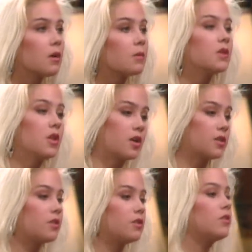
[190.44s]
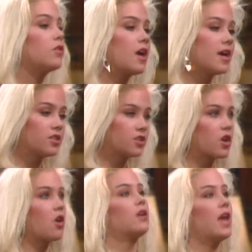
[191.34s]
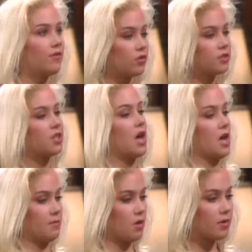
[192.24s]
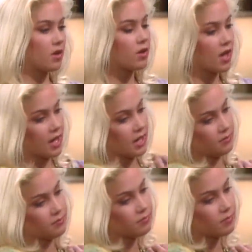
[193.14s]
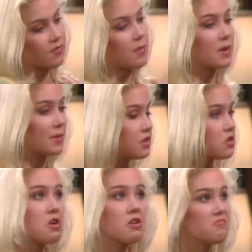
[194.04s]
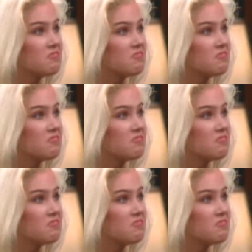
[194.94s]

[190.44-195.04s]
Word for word: But look, you guys just go and have a good time. I'll be okay. If I'm gonna be a nerd,